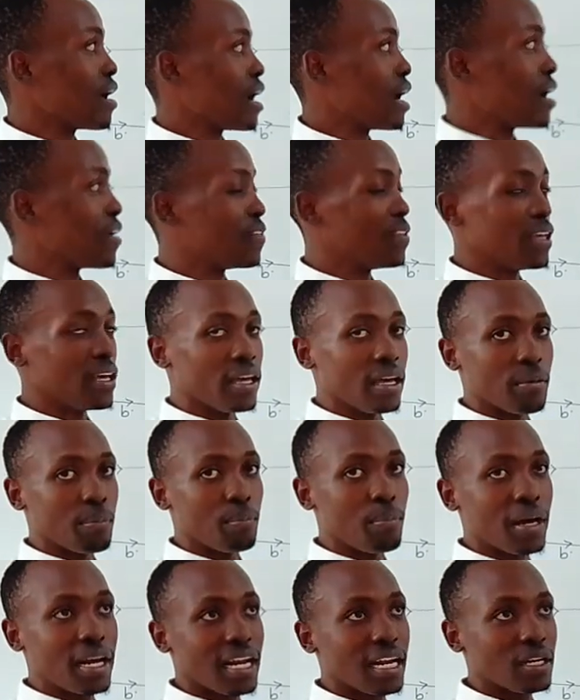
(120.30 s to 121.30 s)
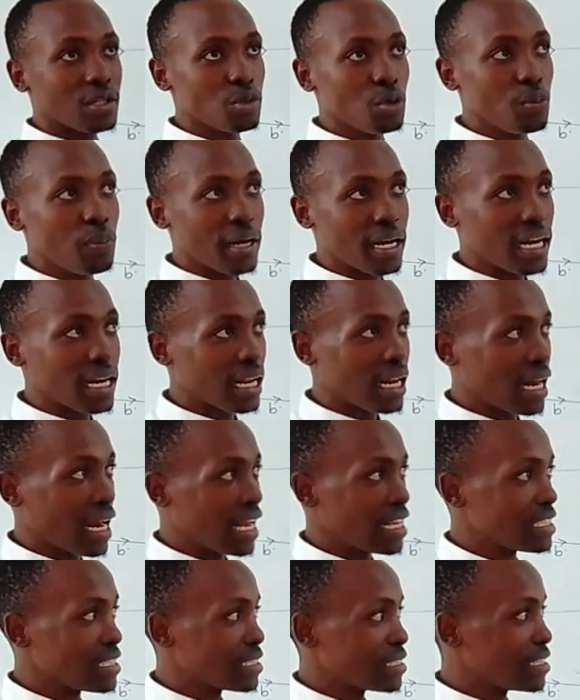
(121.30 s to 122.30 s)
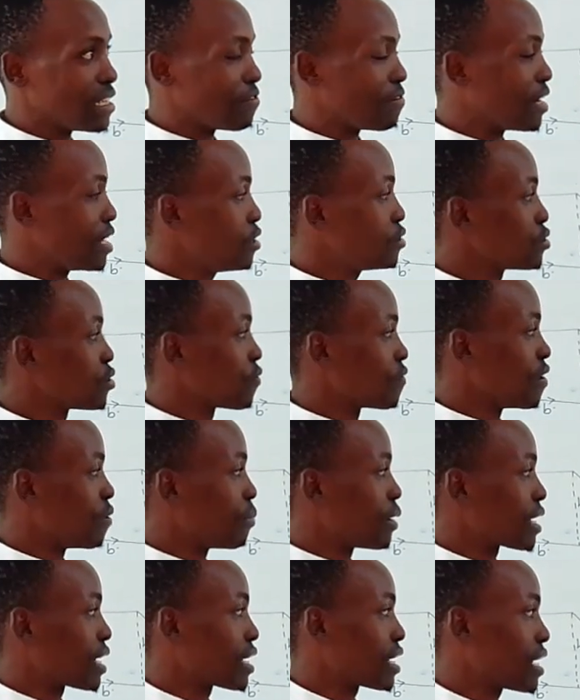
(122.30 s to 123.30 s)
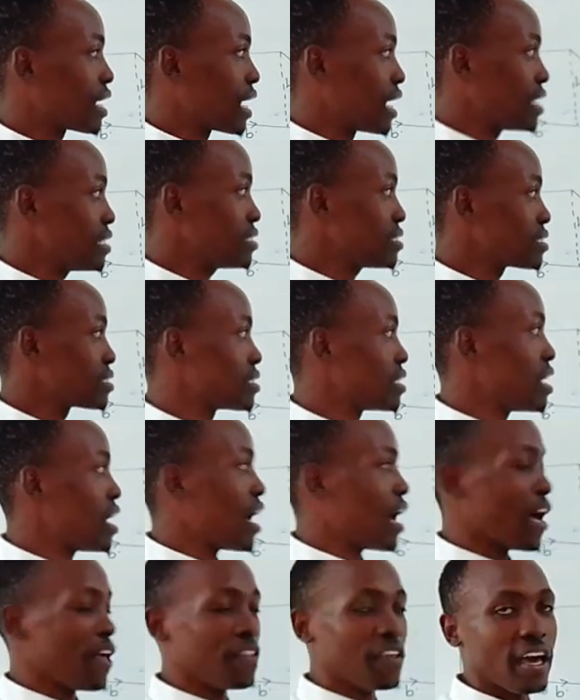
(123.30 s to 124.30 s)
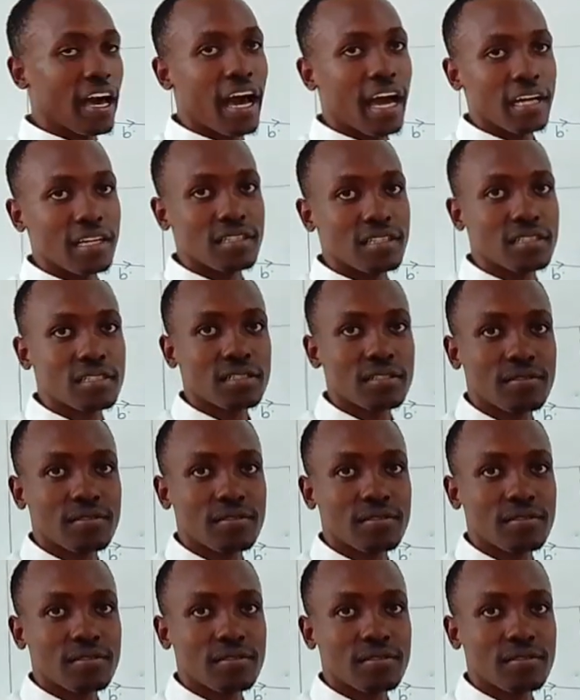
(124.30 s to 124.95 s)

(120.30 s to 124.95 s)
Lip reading: the two parallel lines, the values of the parallel lines, and the height.